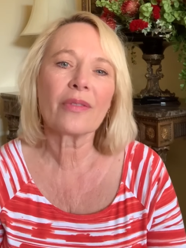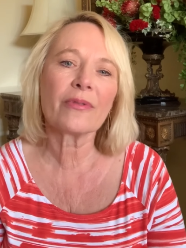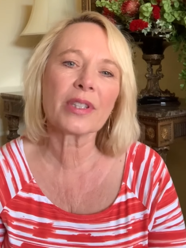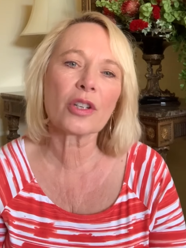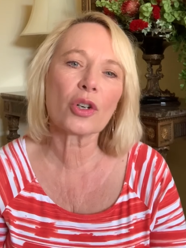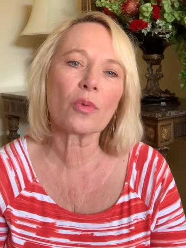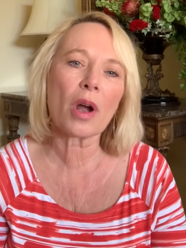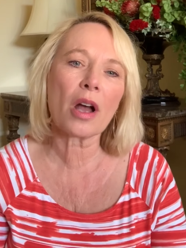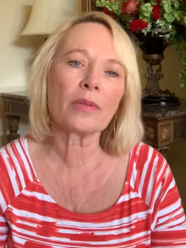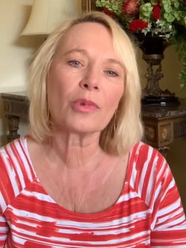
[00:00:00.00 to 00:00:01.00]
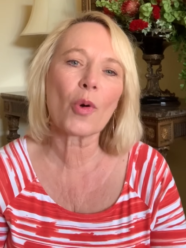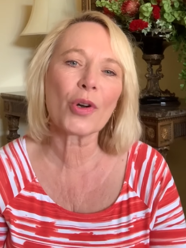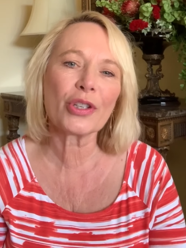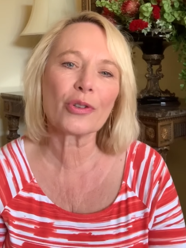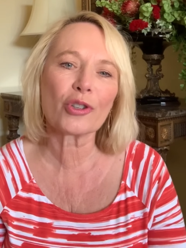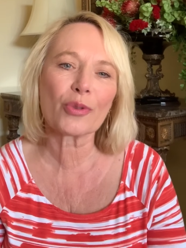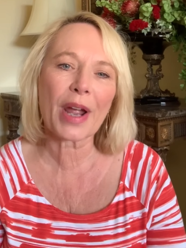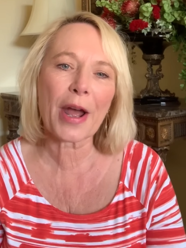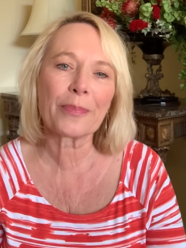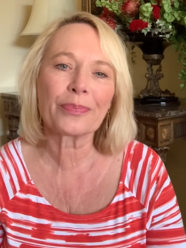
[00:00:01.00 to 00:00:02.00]
Visit HRRA or use your
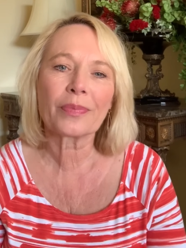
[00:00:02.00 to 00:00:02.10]
app.